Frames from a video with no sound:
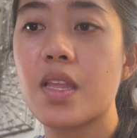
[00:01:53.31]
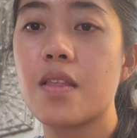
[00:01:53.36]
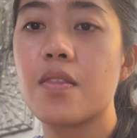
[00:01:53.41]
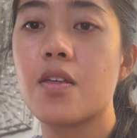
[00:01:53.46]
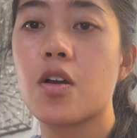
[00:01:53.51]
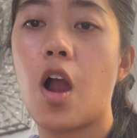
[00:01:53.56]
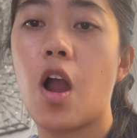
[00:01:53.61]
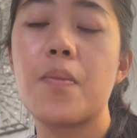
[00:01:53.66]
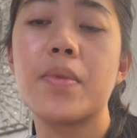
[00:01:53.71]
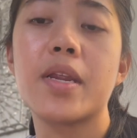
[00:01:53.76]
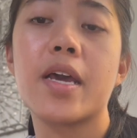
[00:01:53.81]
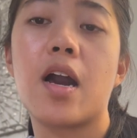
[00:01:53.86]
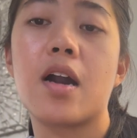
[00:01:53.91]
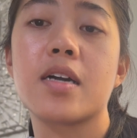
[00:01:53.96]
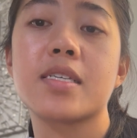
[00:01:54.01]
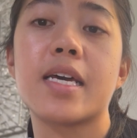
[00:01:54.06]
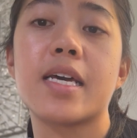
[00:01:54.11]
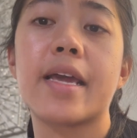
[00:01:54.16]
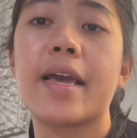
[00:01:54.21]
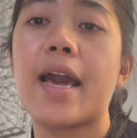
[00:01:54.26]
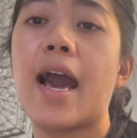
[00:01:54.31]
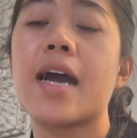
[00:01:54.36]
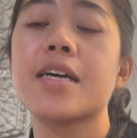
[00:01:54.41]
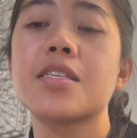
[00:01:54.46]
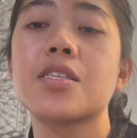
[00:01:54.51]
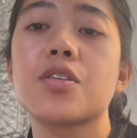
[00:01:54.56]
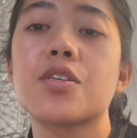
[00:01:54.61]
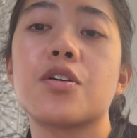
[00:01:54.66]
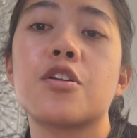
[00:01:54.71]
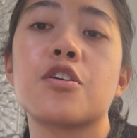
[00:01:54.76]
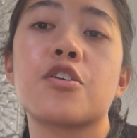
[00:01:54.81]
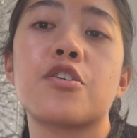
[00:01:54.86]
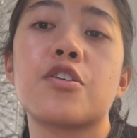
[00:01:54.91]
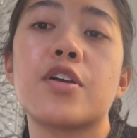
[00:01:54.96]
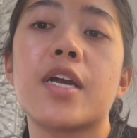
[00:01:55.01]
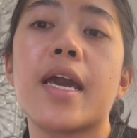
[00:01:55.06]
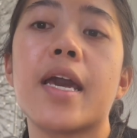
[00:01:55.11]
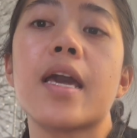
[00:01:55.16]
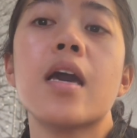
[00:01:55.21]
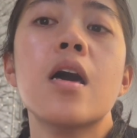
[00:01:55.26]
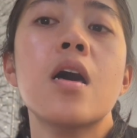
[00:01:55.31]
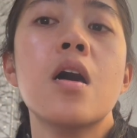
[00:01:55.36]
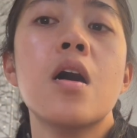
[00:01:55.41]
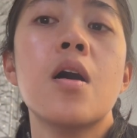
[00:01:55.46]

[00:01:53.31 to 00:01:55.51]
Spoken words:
the carbon dioxide gas is going to create